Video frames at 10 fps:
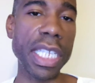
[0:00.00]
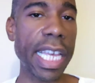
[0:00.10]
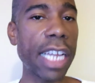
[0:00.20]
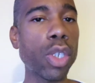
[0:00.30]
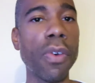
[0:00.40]
and
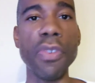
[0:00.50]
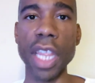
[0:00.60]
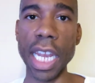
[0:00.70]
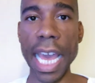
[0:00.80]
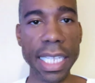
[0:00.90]

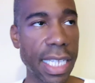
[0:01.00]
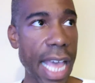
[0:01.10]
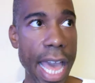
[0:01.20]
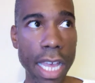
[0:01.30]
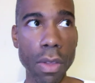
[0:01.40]
reschedule for the
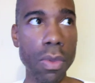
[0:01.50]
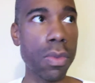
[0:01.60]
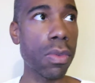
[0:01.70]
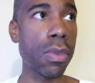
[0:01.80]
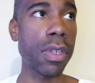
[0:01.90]
next day.
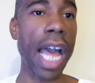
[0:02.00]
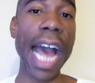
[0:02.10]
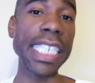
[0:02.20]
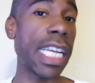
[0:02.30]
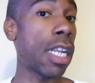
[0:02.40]

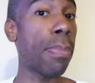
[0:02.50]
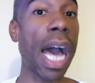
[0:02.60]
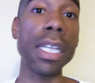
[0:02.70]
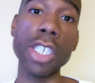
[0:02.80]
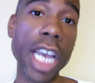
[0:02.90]
I didn't
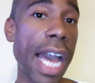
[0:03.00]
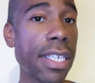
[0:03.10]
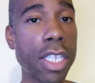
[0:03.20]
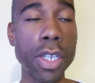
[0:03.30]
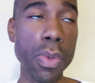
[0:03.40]

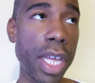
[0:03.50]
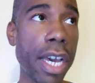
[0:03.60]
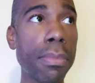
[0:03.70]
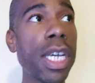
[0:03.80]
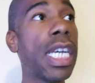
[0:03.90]
apologize
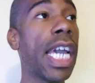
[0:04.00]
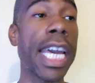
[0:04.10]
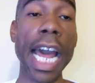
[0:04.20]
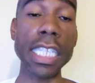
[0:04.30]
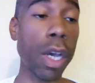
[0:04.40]
to them.
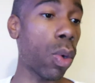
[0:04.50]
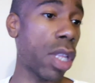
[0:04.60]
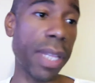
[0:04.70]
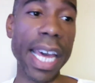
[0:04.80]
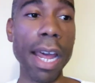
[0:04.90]
And I
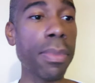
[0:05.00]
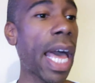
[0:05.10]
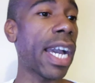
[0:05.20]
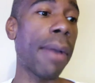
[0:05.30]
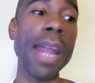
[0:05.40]
told them that.
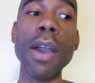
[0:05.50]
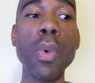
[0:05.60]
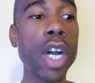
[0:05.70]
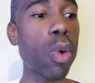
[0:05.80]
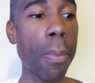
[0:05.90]
I'm like, I'm
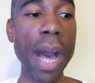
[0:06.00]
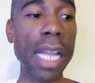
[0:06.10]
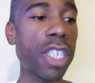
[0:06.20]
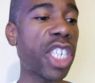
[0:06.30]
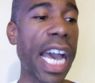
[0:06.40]
not one who
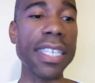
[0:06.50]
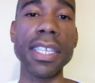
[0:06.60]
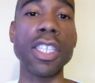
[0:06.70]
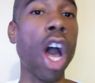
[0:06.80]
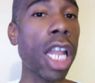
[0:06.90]

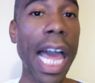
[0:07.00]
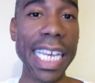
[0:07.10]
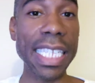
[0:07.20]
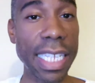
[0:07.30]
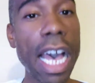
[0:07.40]
apologizes.
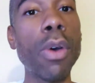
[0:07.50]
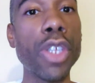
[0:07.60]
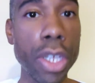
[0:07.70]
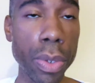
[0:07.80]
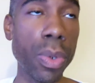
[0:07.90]
All I can
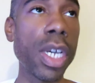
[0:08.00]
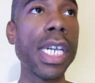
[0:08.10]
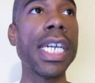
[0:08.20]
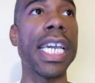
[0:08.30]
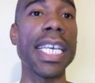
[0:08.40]
tell you
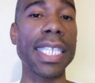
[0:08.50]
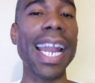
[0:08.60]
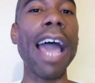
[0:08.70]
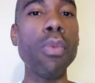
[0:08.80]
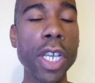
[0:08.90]

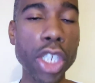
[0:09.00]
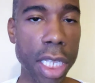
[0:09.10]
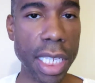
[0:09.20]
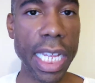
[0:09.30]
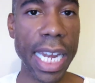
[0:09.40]
is that I
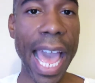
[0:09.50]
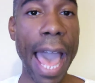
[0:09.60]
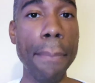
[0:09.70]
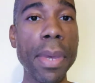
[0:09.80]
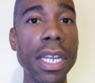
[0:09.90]
wish this
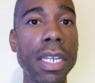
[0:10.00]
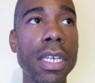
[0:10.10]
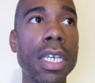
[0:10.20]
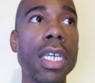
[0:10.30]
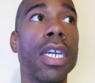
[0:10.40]
didn't happen.
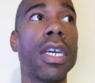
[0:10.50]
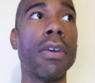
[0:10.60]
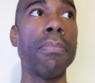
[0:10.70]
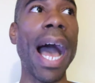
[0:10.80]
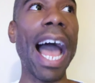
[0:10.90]

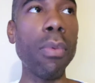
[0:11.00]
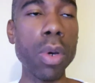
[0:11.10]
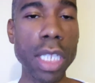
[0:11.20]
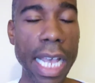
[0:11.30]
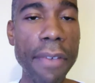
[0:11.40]
But
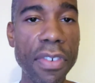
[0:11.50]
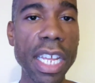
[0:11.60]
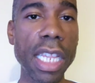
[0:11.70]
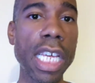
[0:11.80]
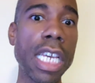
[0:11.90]
I will
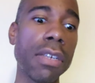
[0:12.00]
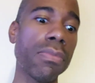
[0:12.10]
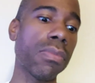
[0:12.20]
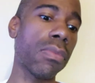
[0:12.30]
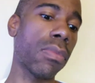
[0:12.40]
definitely